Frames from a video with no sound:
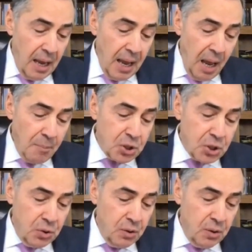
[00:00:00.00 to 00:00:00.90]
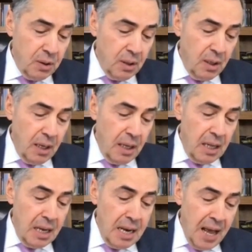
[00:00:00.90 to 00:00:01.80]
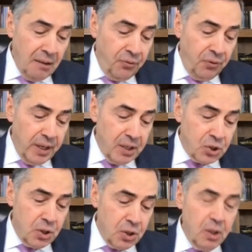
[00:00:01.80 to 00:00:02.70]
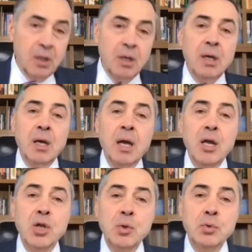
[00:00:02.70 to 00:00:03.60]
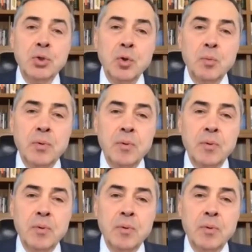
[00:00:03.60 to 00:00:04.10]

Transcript: Amazon, Netflix, and YouTube.